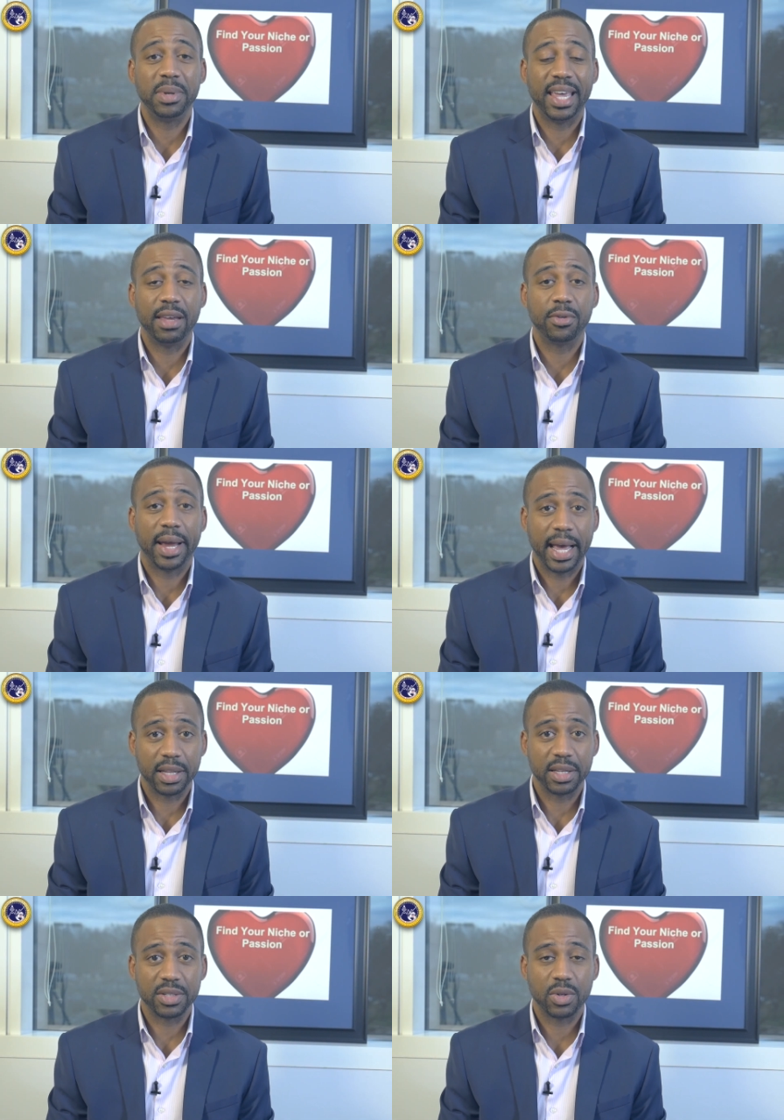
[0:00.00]
behavior
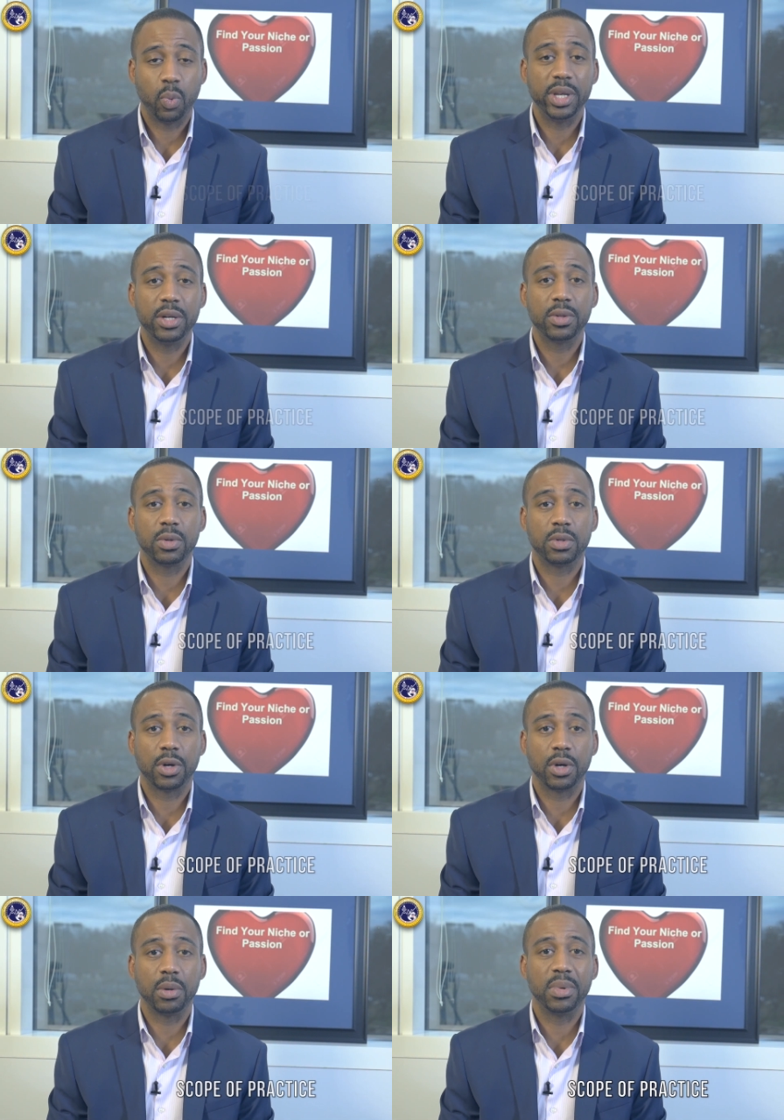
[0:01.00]
analysts, we hear the
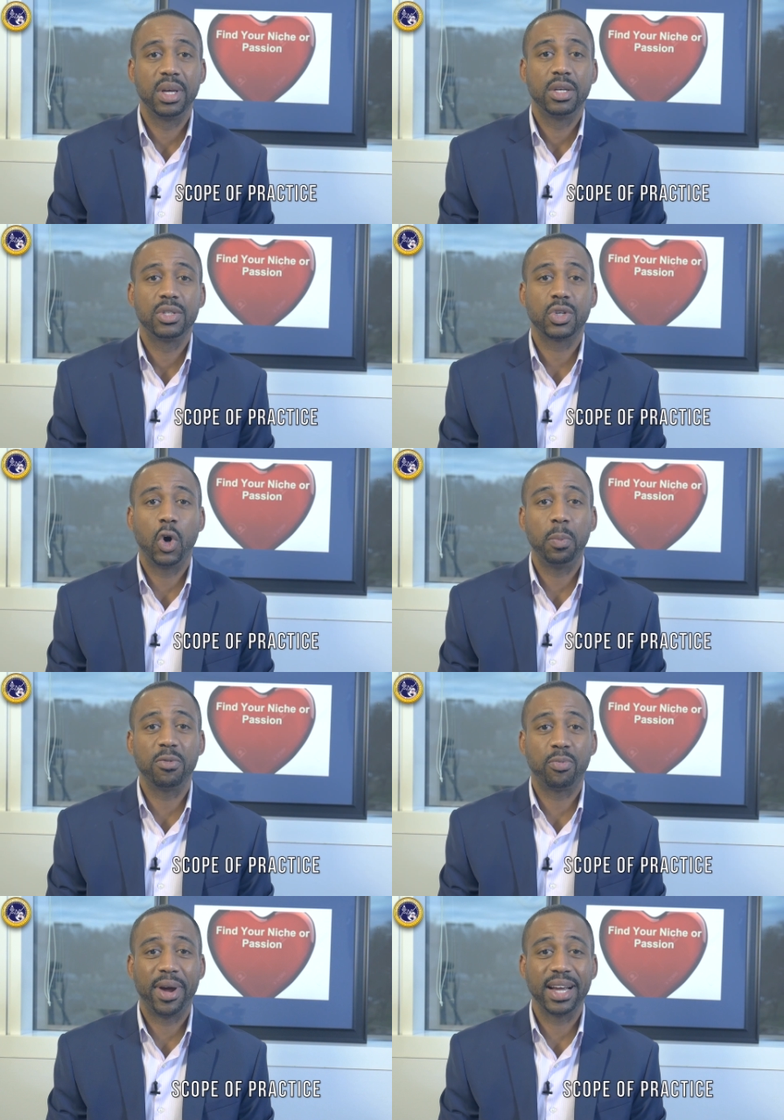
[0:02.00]
term scope
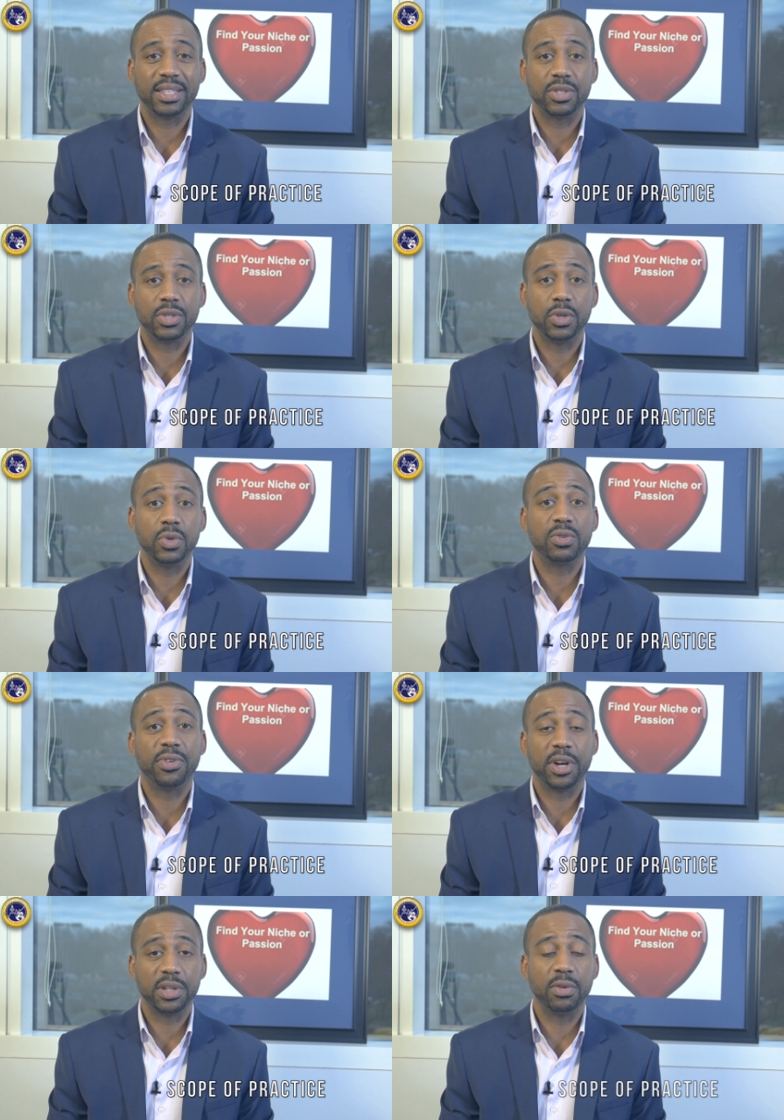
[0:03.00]
of practice used
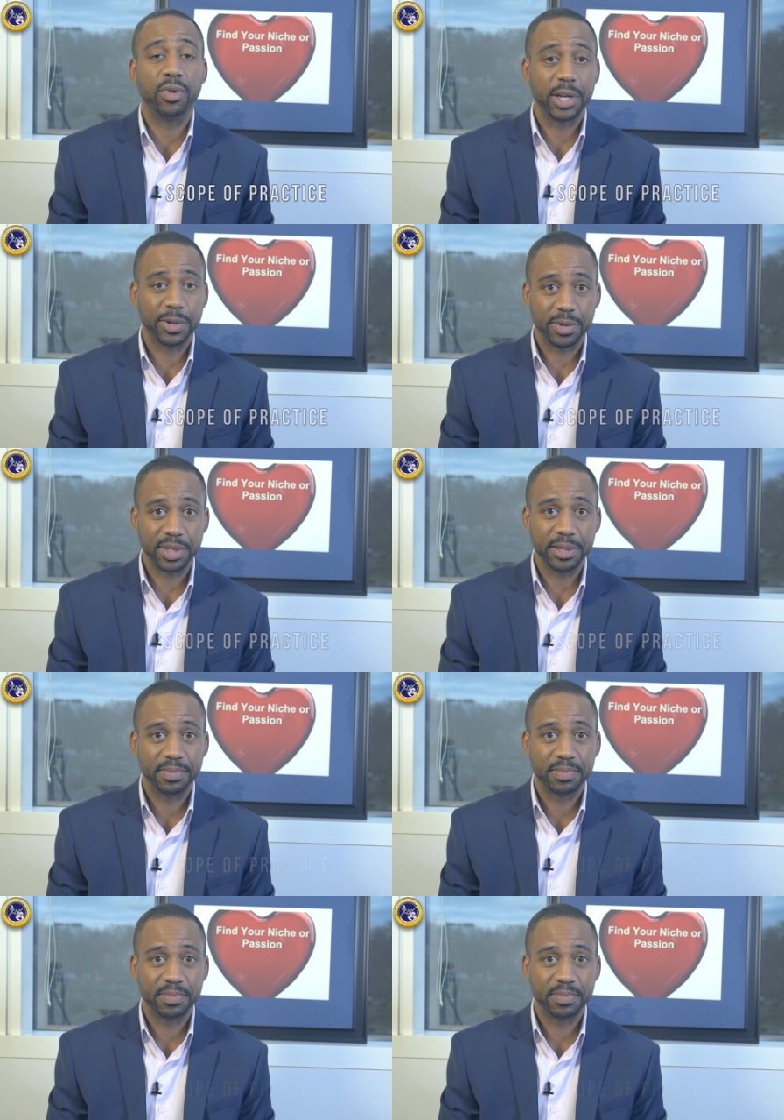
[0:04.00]
fairly regularly.